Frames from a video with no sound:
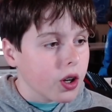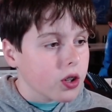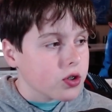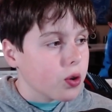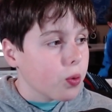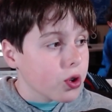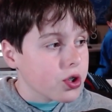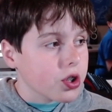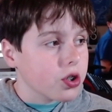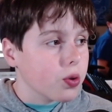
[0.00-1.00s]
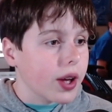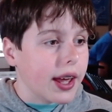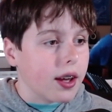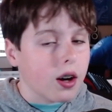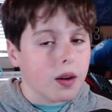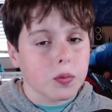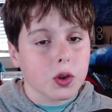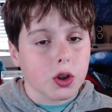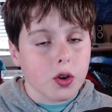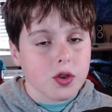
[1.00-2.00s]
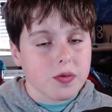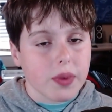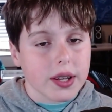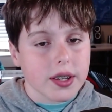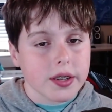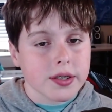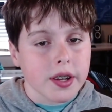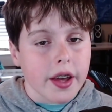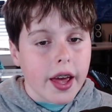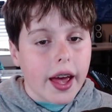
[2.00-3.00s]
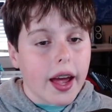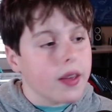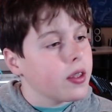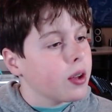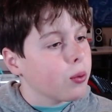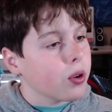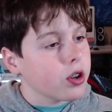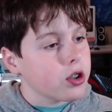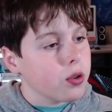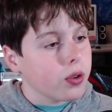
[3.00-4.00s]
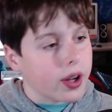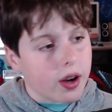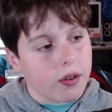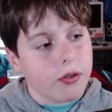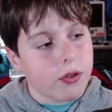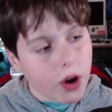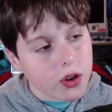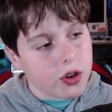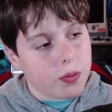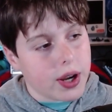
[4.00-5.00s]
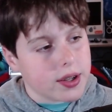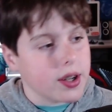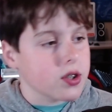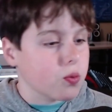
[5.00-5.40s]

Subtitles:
So we're just going to do a close mic test, and then we're going to do like a farther mic test.